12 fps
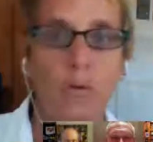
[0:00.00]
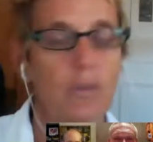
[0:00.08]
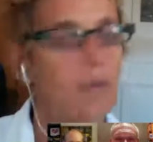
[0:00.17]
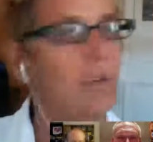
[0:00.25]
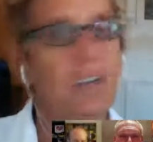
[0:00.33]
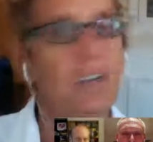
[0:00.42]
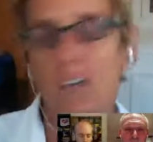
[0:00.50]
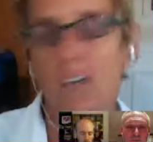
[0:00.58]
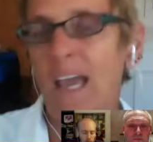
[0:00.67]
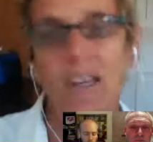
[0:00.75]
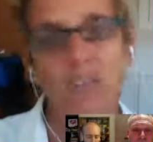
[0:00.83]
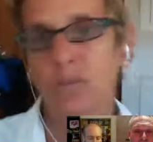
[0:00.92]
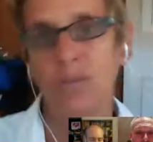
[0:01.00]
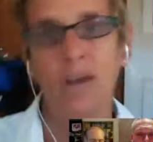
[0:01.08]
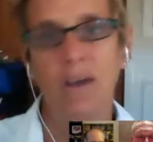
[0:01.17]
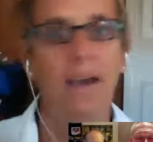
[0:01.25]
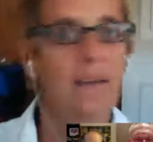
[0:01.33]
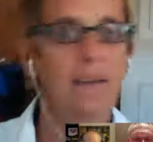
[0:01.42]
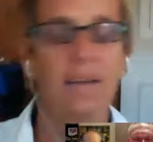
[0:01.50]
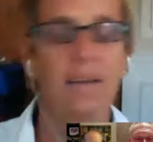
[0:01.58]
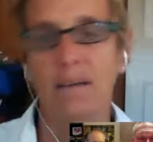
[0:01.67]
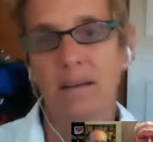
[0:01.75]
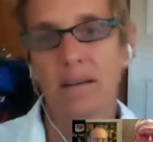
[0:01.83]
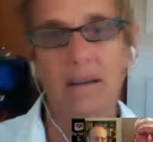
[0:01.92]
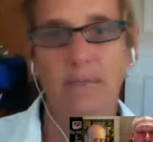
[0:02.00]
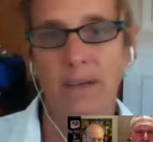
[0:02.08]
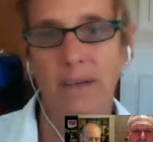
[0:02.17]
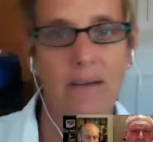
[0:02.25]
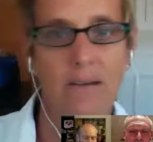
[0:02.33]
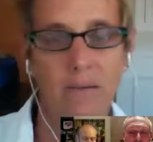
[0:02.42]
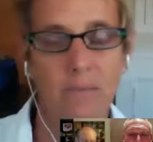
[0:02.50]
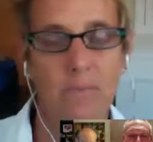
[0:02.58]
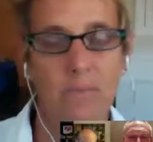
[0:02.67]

but you can't do that in a vacuum.